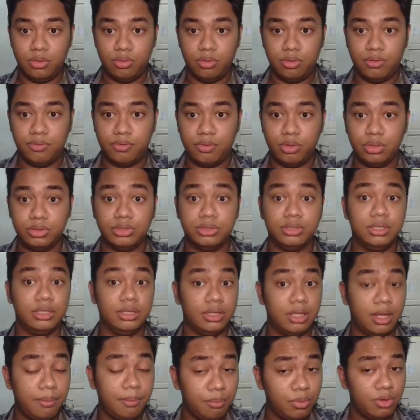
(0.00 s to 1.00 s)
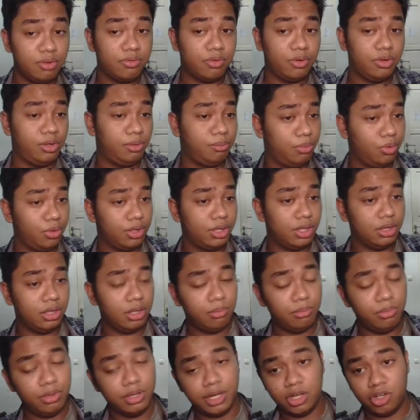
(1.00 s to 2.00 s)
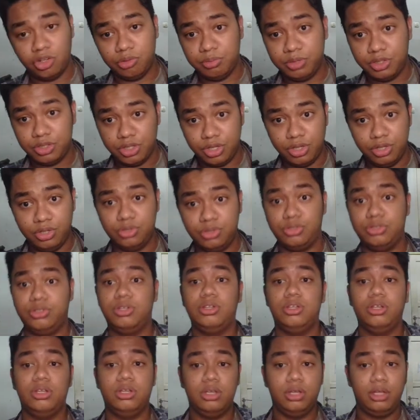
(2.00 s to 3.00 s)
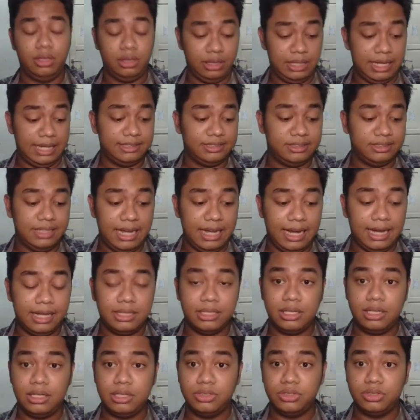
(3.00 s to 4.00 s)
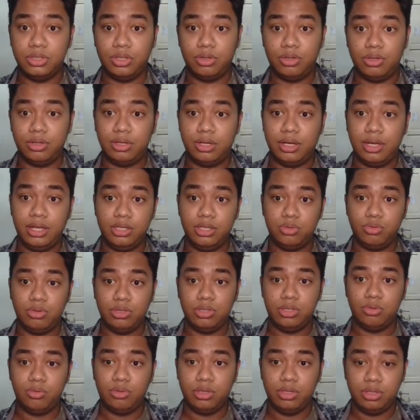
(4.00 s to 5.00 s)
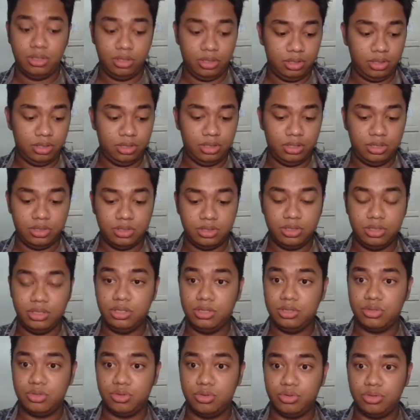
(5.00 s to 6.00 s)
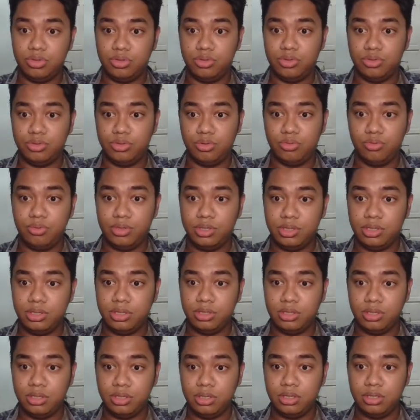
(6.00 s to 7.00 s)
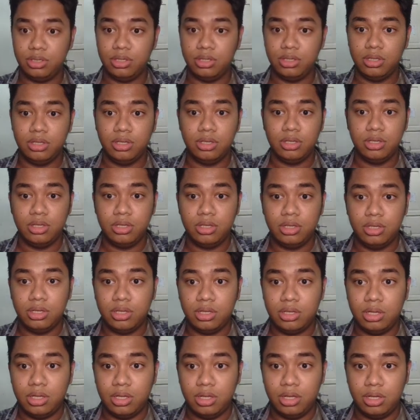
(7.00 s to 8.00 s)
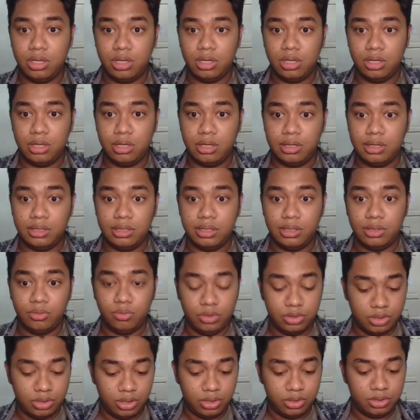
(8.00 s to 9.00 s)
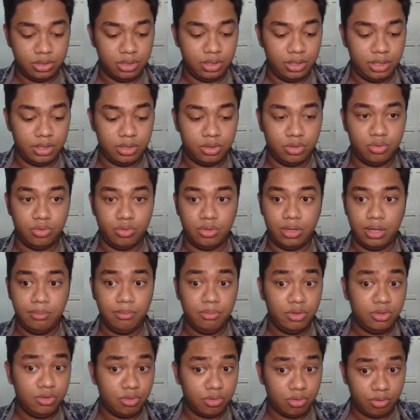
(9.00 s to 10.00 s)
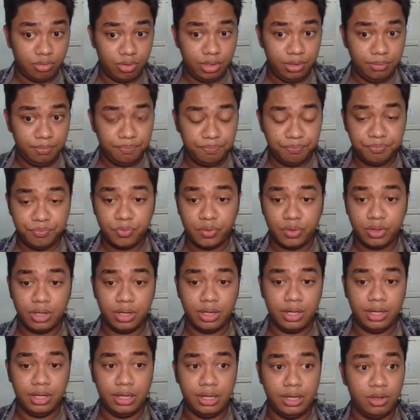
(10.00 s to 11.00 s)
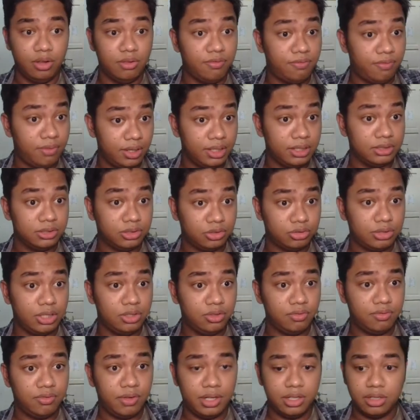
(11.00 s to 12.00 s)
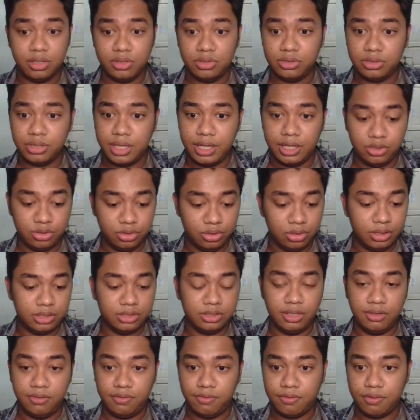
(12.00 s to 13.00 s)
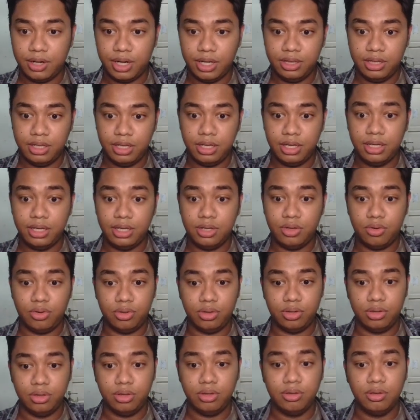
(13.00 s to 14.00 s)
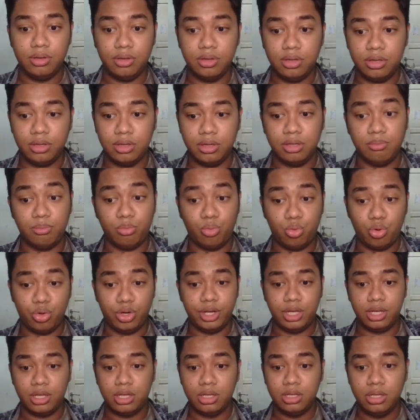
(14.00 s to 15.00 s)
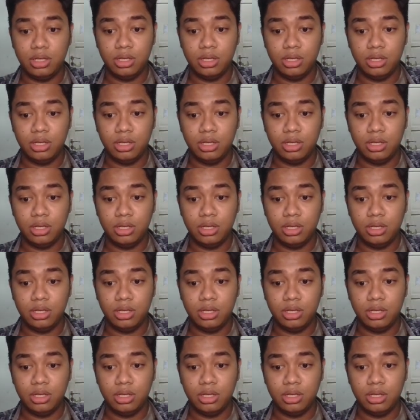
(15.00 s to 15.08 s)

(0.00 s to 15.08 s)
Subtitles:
Of course, the number for the booking number cannot be changed, and that's that. So A21EC0001, and then we changed it to M03, and it'll try to find another schedule, let's say Friday on the morning.